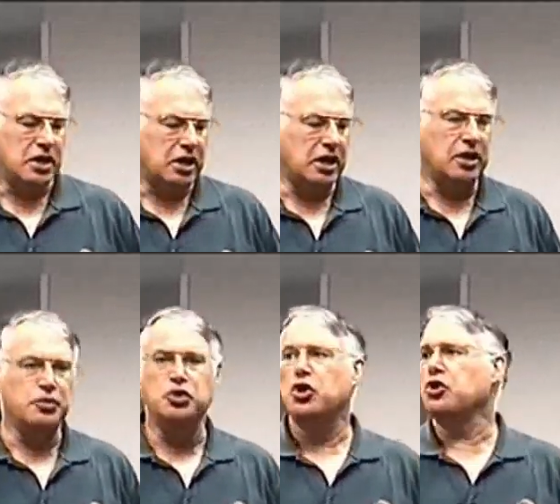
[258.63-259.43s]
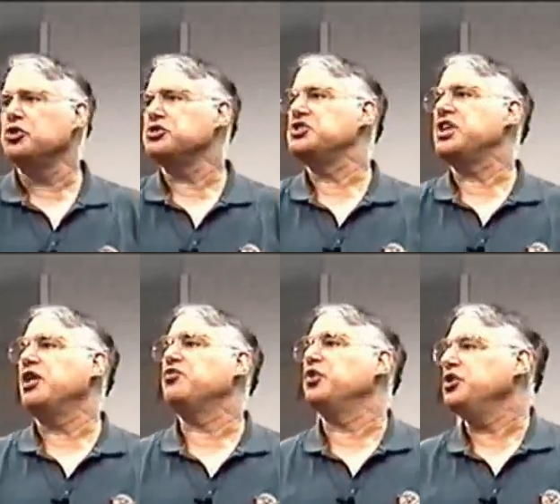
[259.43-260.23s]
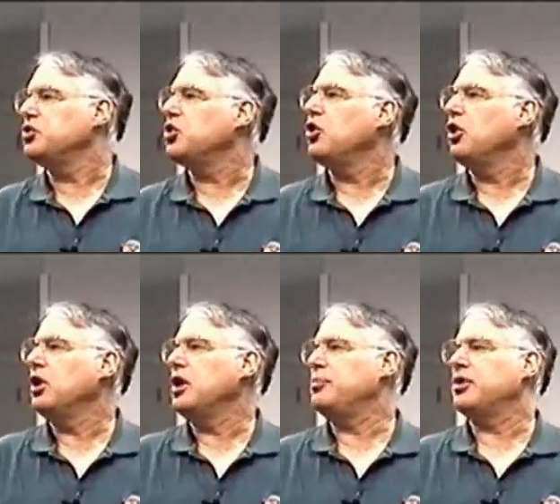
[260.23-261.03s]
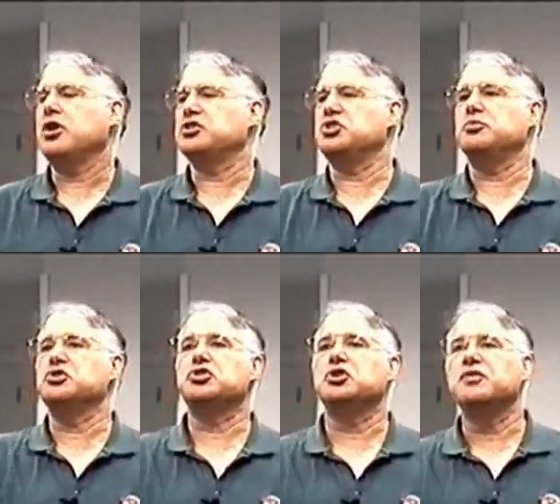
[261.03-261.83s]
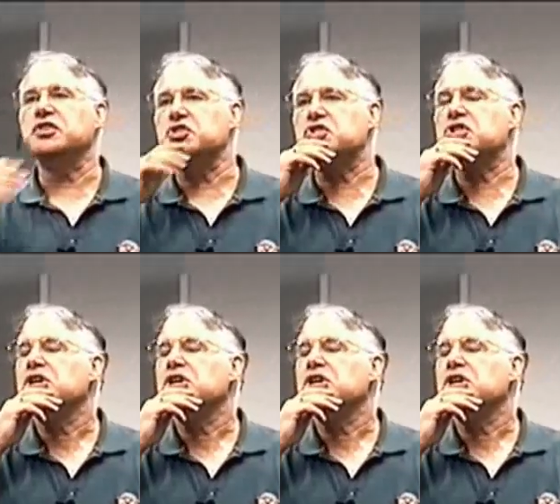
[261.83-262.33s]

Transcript: You know yourself when you call up a customer service